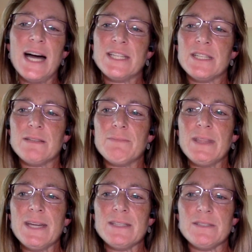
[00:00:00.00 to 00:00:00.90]
to me,
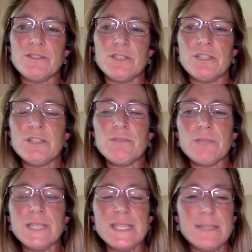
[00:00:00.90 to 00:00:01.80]
that just
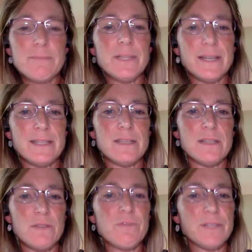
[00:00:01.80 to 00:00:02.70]
really symbolizes
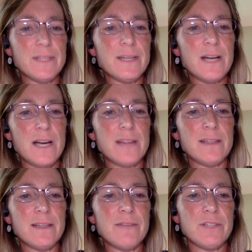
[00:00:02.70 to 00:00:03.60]
hopefully the
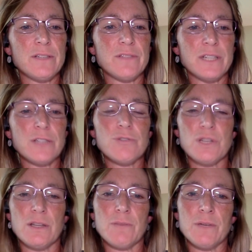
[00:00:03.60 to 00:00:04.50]
level of
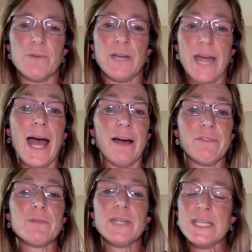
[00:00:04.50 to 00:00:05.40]
inclusion that we want to have,
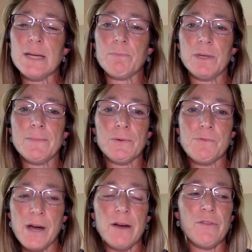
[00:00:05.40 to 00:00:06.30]
that we accept people
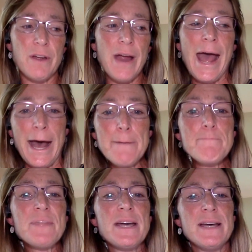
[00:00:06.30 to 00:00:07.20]
where they're at
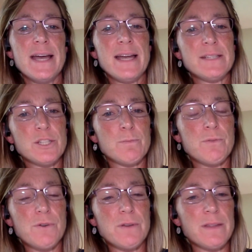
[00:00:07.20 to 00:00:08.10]
and
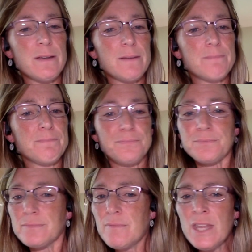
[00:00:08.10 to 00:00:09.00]
support them
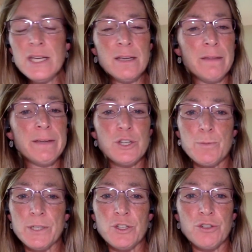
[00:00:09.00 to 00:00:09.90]
in their
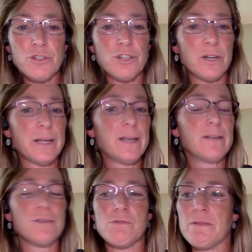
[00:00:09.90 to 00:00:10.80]
spiritual journey
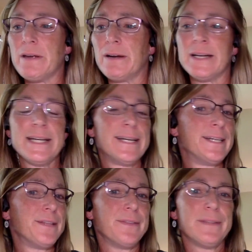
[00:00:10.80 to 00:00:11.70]
or their
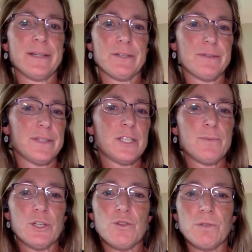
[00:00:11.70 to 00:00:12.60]

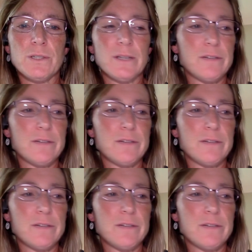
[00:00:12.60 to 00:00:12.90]
spiritual